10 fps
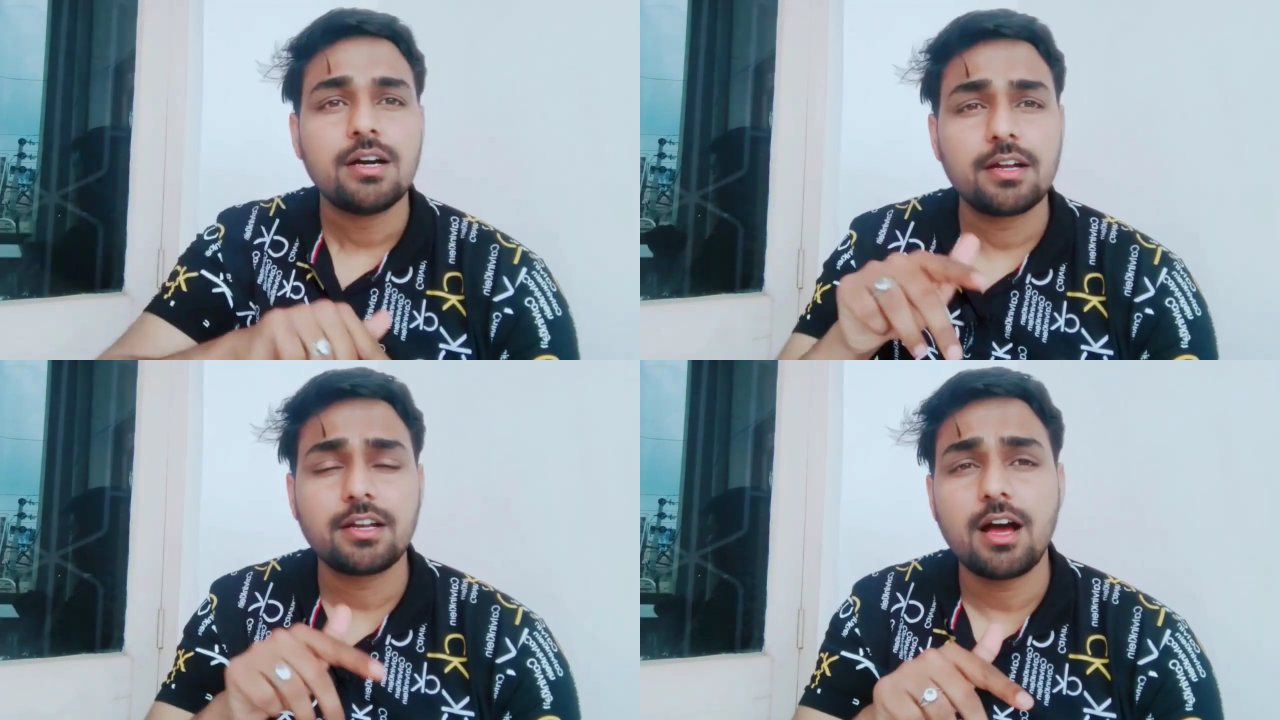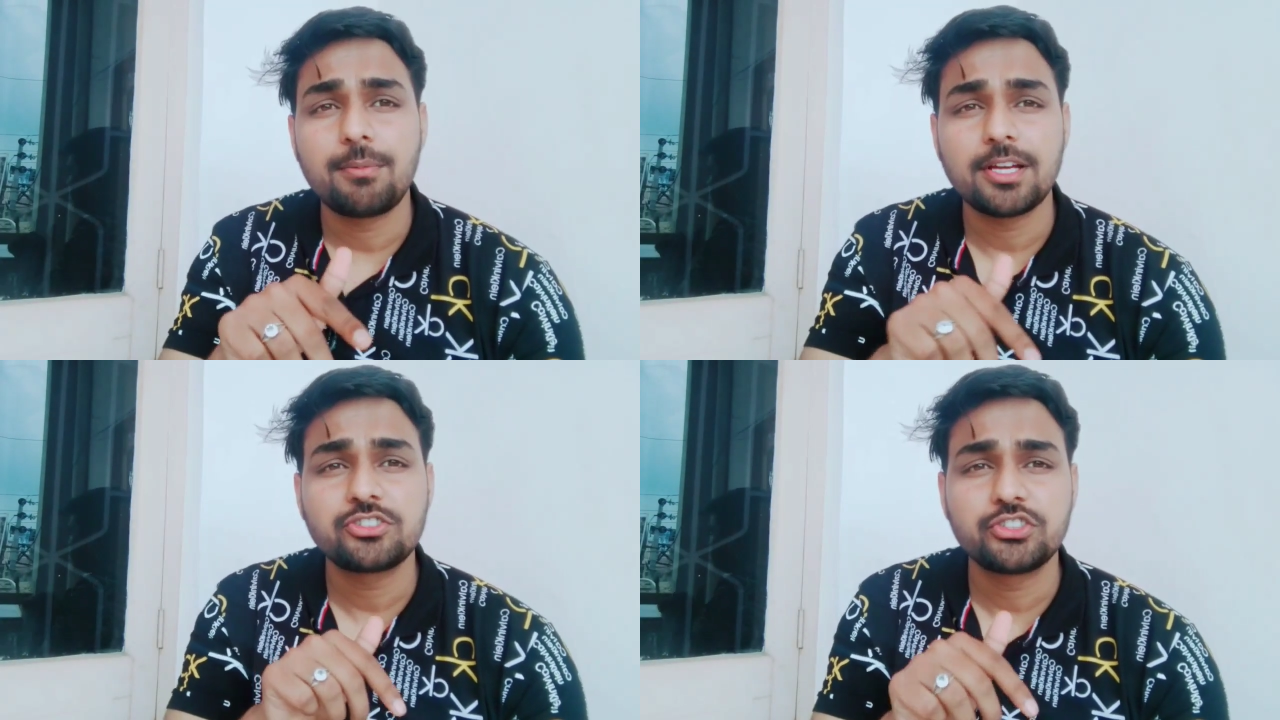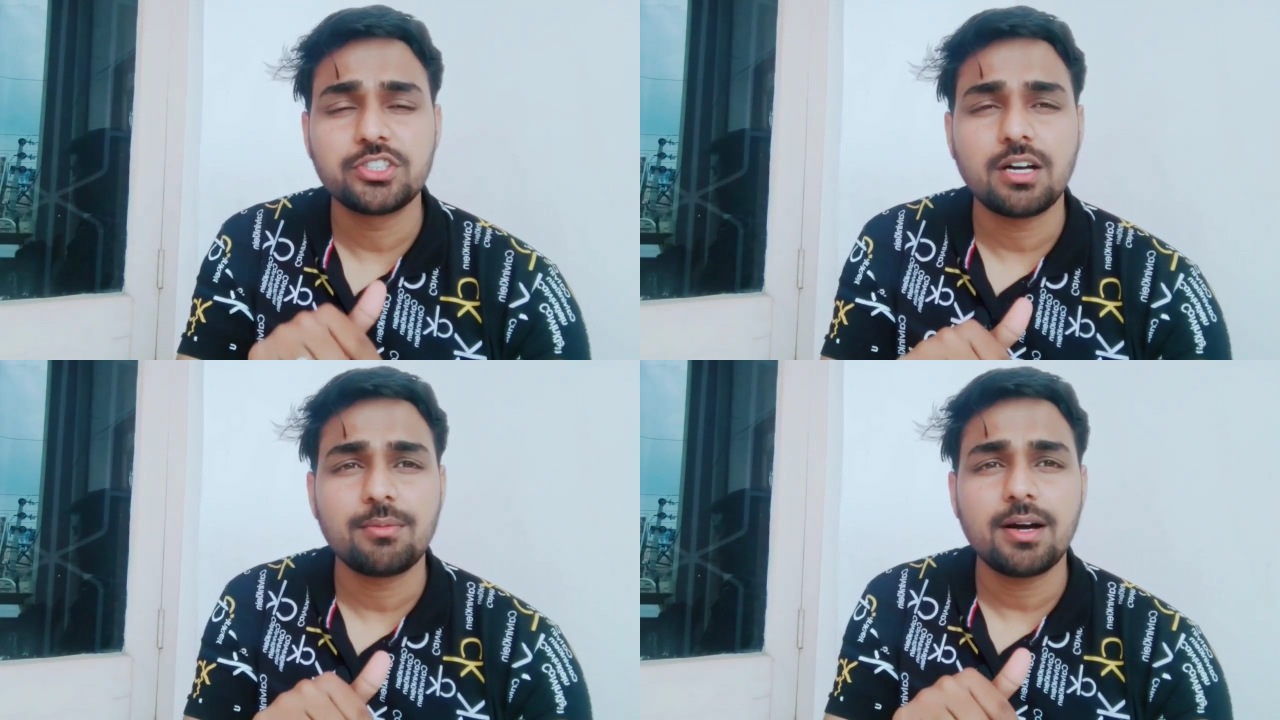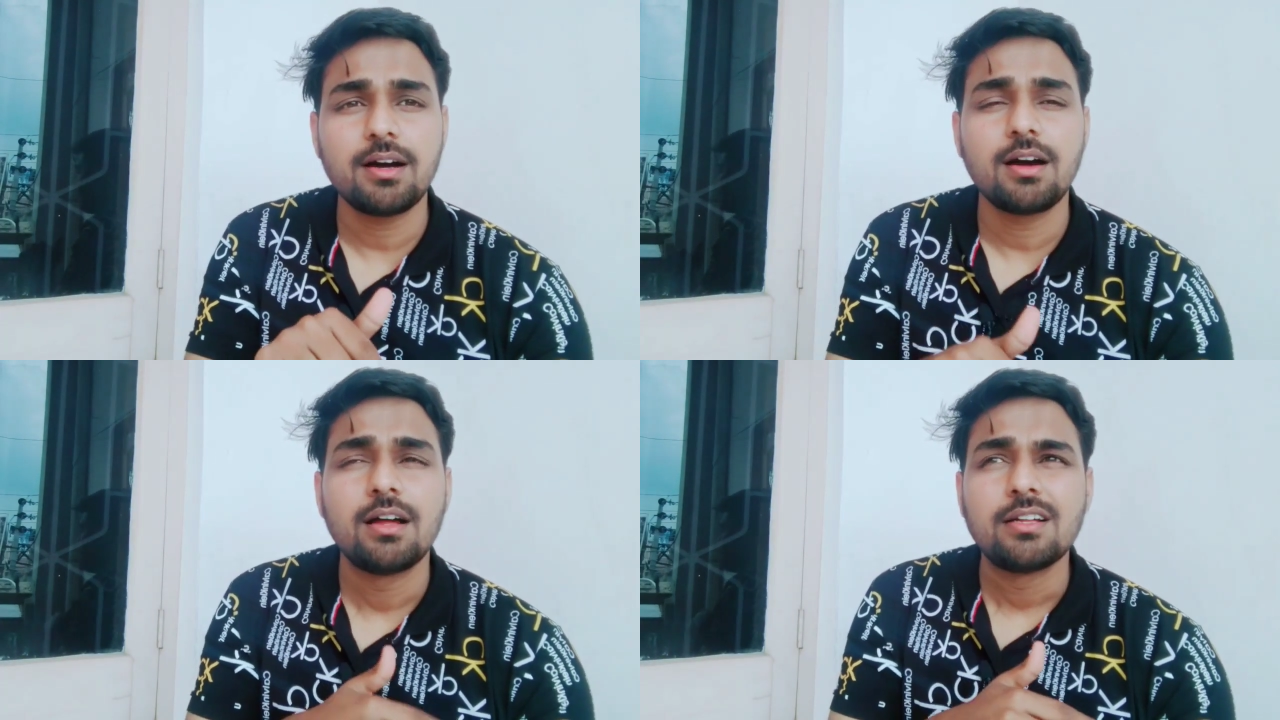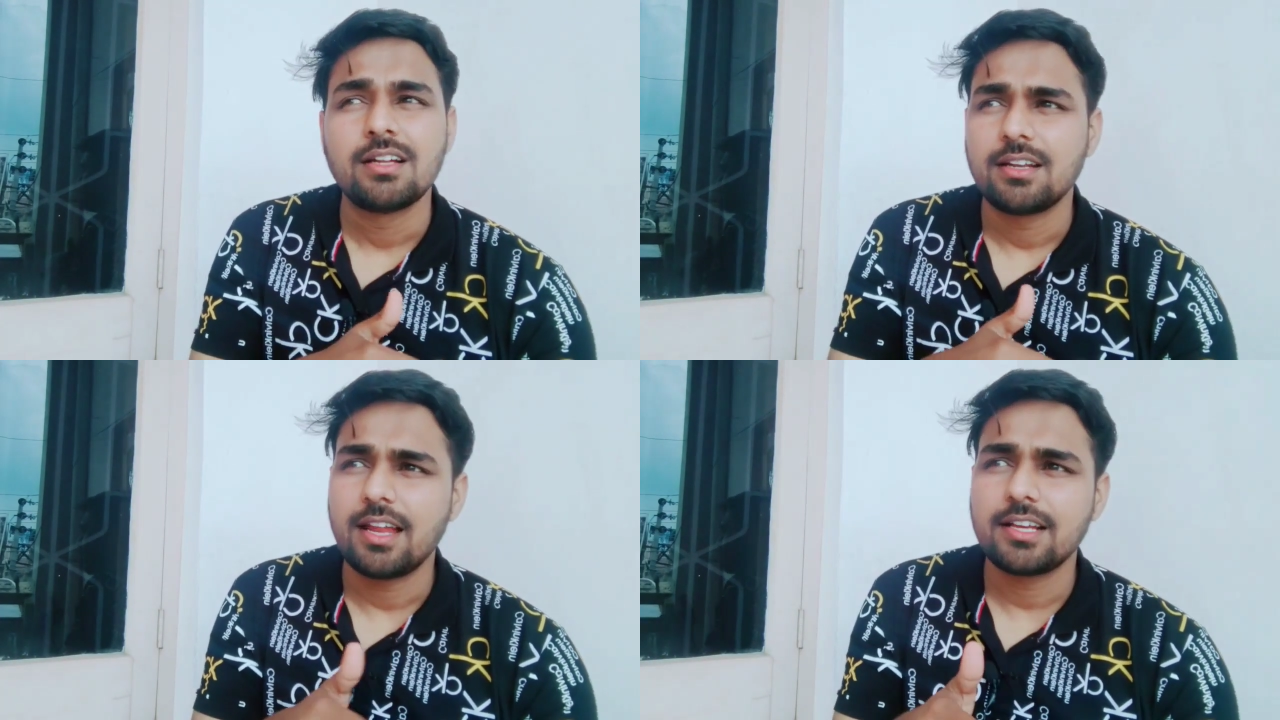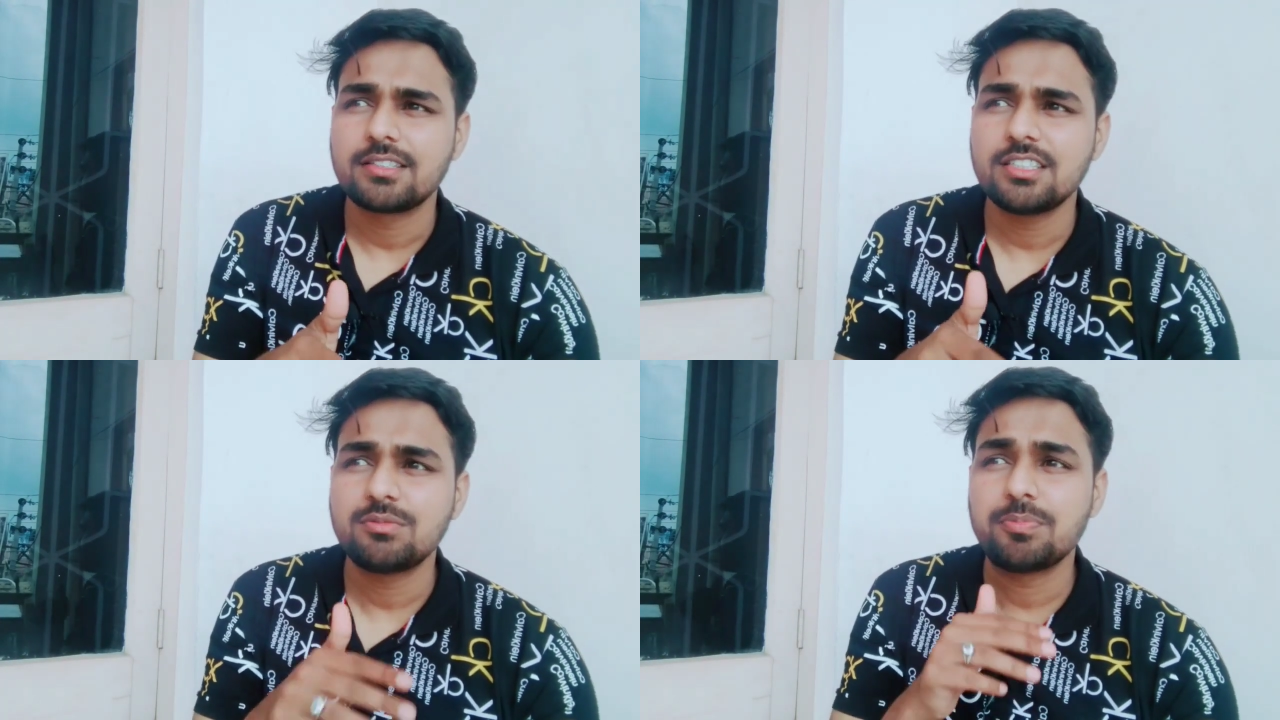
and West Java, like this.